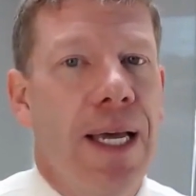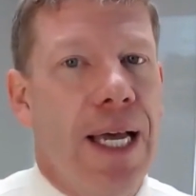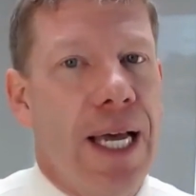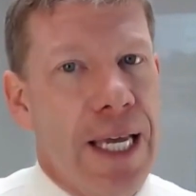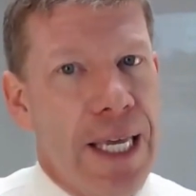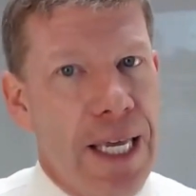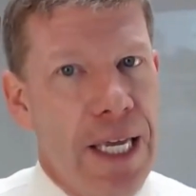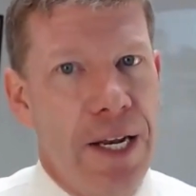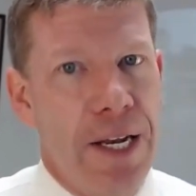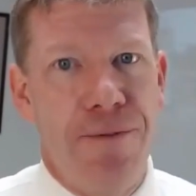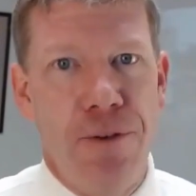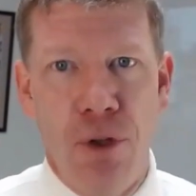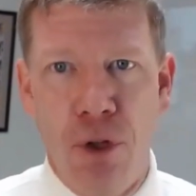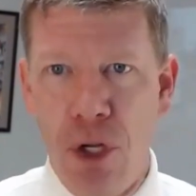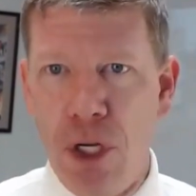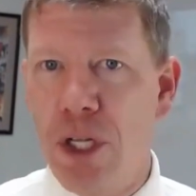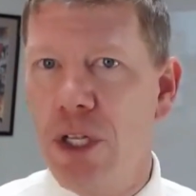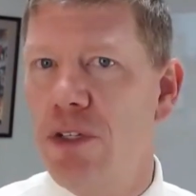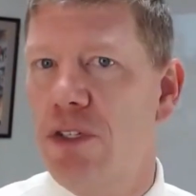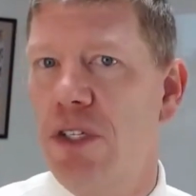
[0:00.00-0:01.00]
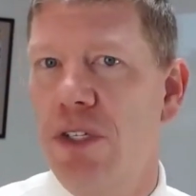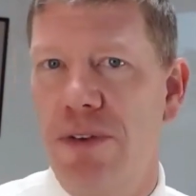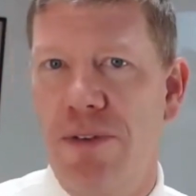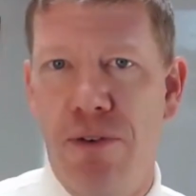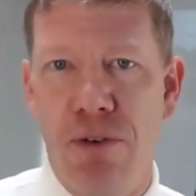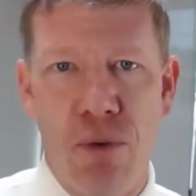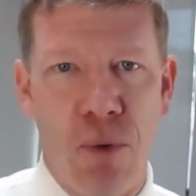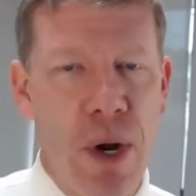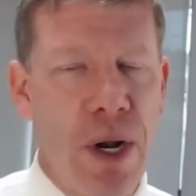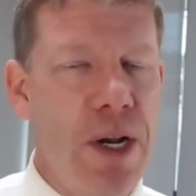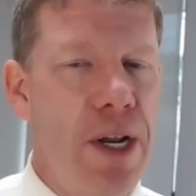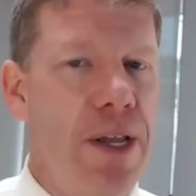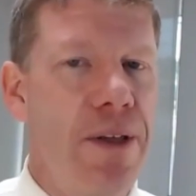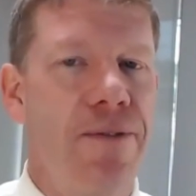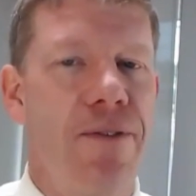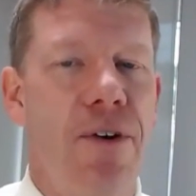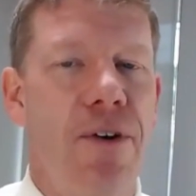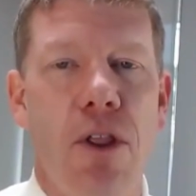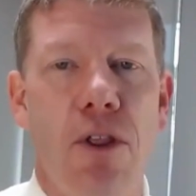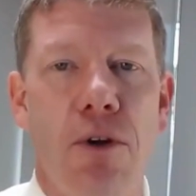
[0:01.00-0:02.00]
Again, if you read any
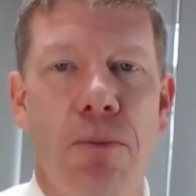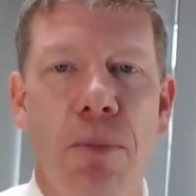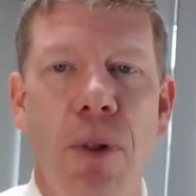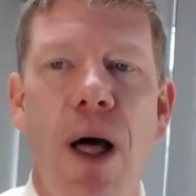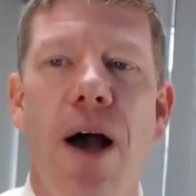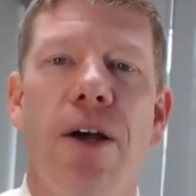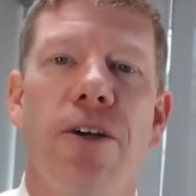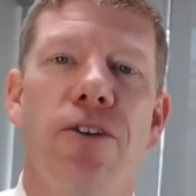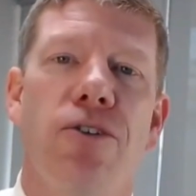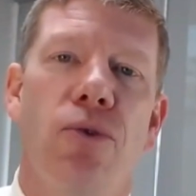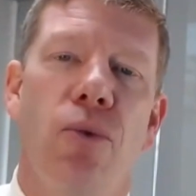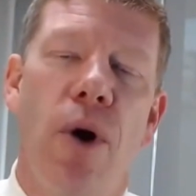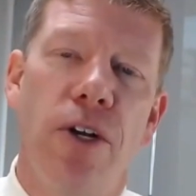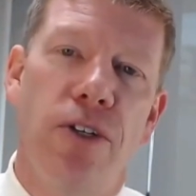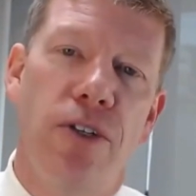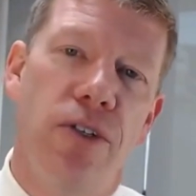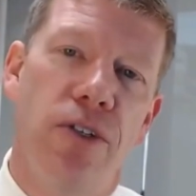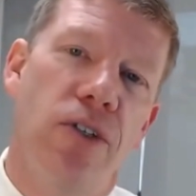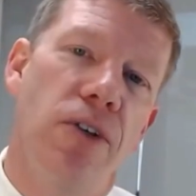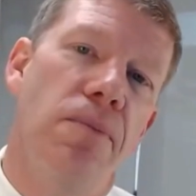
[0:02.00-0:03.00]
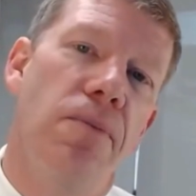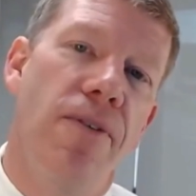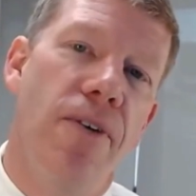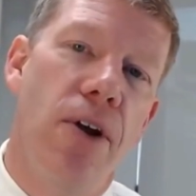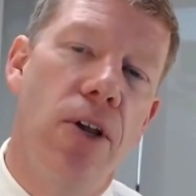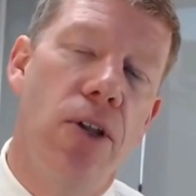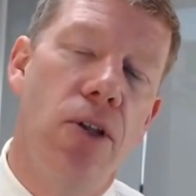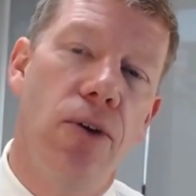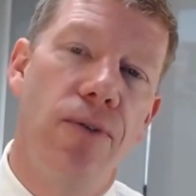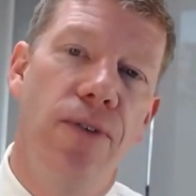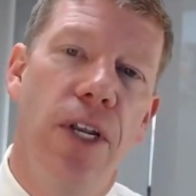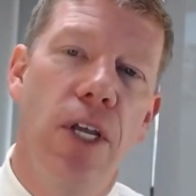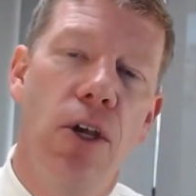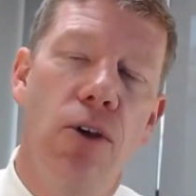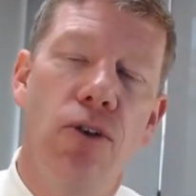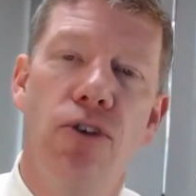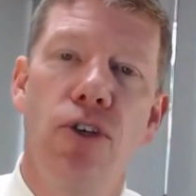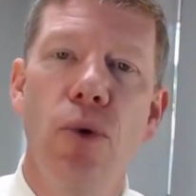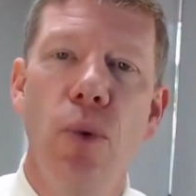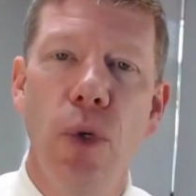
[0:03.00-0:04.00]
of our other blogs or watched some of our other
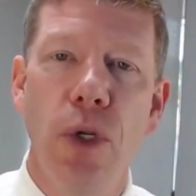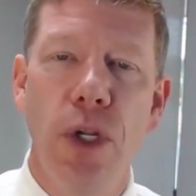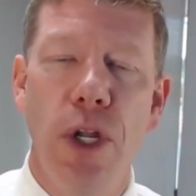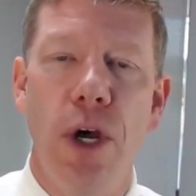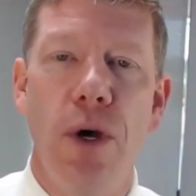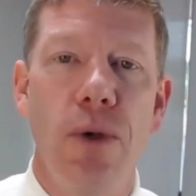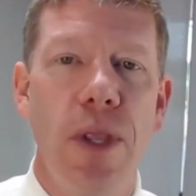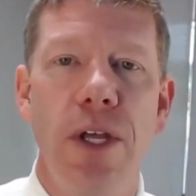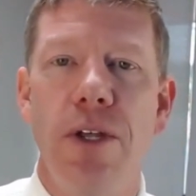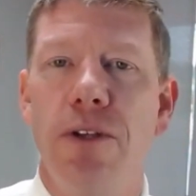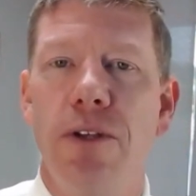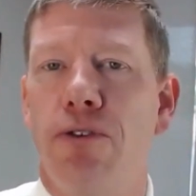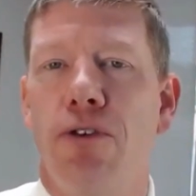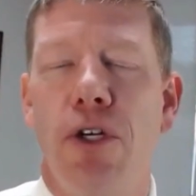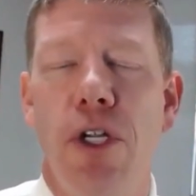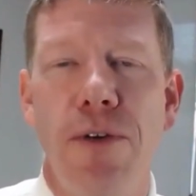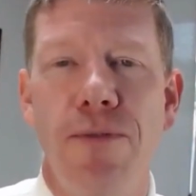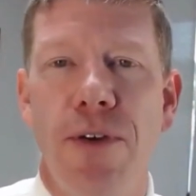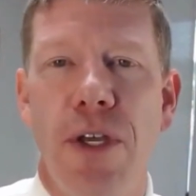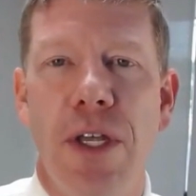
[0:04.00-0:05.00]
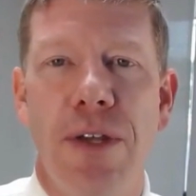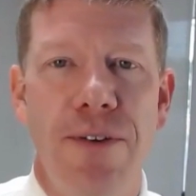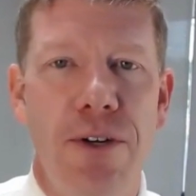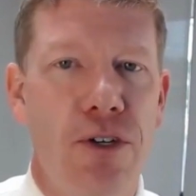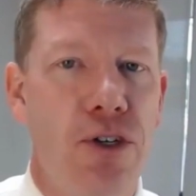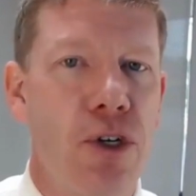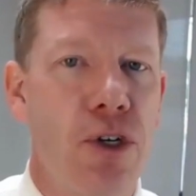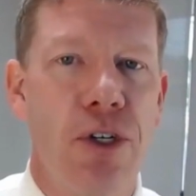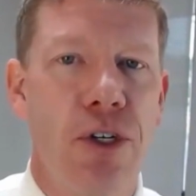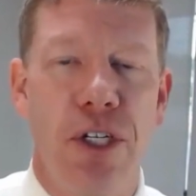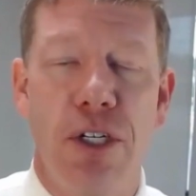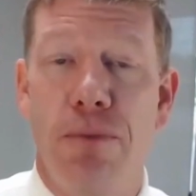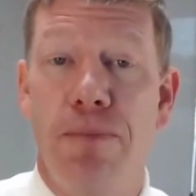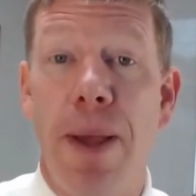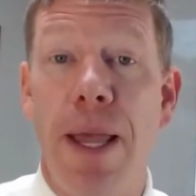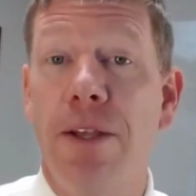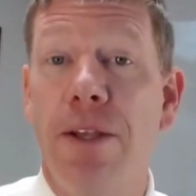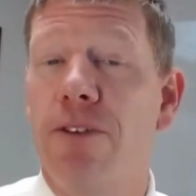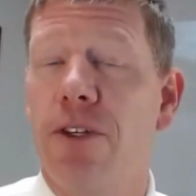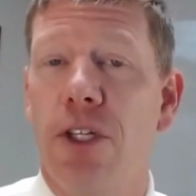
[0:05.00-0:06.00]
videos, you will know that a certificate of insurance is
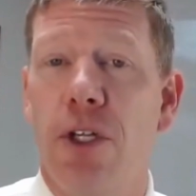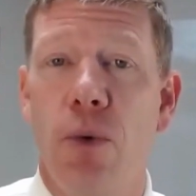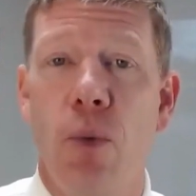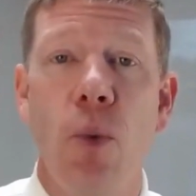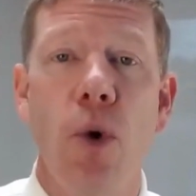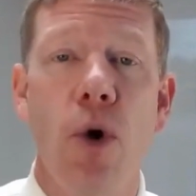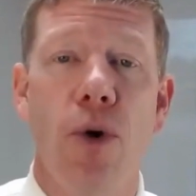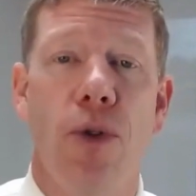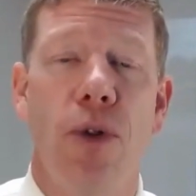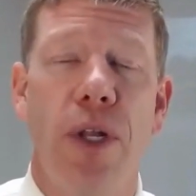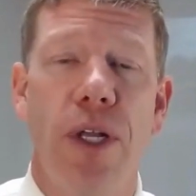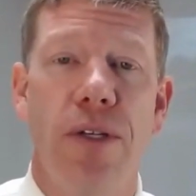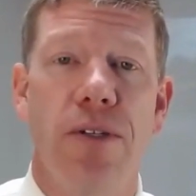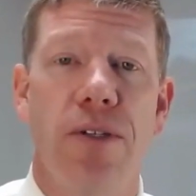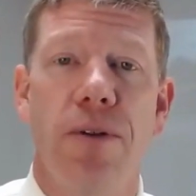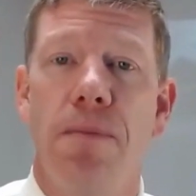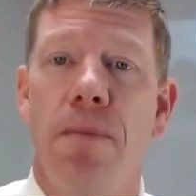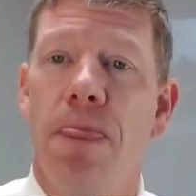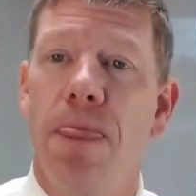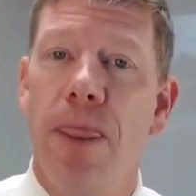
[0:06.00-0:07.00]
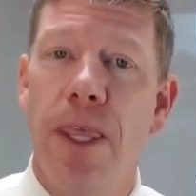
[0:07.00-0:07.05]
basically worthless.